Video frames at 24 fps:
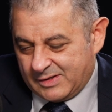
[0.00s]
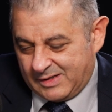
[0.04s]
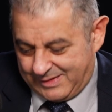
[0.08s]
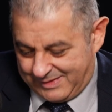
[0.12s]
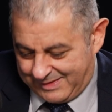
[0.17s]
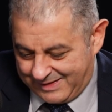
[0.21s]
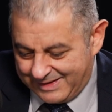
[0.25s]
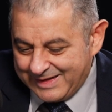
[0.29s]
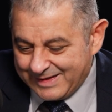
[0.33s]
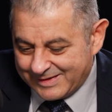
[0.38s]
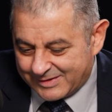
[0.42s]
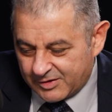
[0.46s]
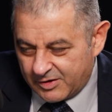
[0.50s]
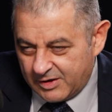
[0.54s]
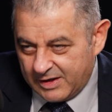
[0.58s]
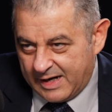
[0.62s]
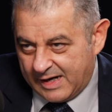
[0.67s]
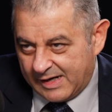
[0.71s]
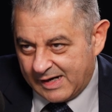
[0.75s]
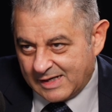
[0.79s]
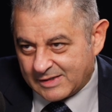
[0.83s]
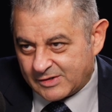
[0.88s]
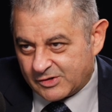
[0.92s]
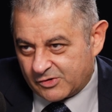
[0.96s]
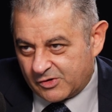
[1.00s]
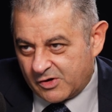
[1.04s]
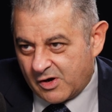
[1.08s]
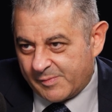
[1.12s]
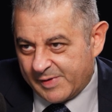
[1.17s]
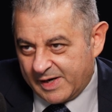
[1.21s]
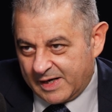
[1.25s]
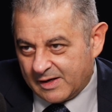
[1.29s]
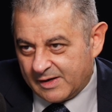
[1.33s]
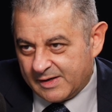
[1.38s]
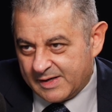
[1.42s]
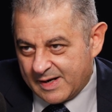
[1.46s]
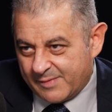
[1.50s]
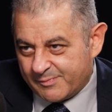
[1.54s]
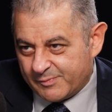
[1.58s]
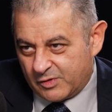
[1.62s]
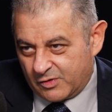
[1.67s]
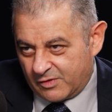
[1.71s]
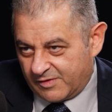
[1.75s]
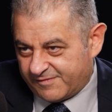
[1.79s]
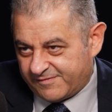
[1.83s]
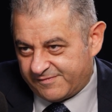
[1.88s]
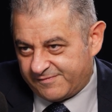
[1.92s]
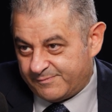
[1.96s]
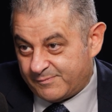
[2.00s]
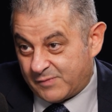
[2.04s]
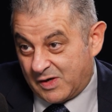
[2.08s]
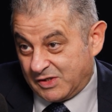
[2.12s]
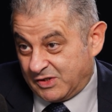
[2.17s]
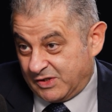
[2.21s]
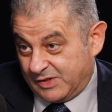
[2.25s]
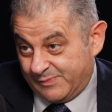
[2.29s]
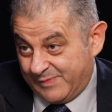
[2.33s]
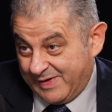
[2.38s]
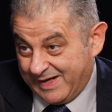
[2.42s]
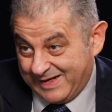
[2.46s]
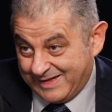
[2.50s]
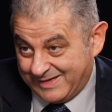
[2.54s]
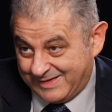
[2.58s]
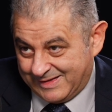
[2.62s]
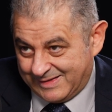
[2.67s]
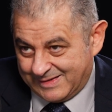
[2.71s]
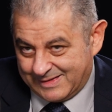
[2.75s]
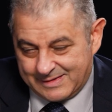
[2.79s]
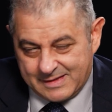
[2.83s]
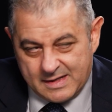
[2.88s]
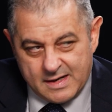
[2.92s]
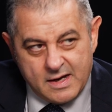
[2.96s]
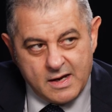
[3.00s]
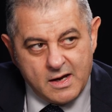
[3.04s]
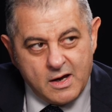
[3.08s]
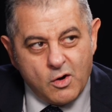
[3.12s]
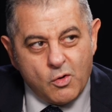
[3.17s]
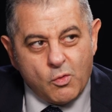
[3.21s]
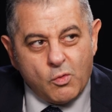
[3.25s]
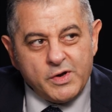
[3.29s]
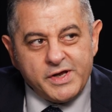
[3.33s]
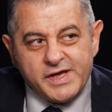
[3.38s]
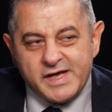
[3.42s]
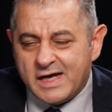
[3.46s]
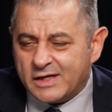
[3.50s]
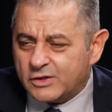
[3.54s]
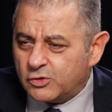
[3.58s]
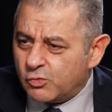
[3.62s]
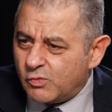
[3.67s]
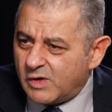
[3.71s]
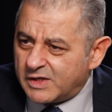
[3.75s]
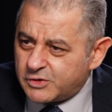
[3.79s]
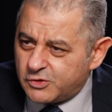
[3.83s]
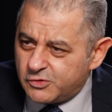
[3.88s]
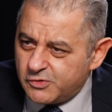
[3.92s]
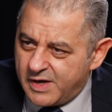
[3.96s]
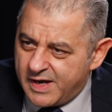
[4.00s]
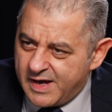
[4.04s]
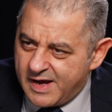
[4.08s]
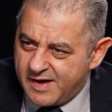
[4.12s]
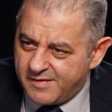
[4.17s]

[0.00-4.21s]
literally an astronomical number of possibilities. Yet what you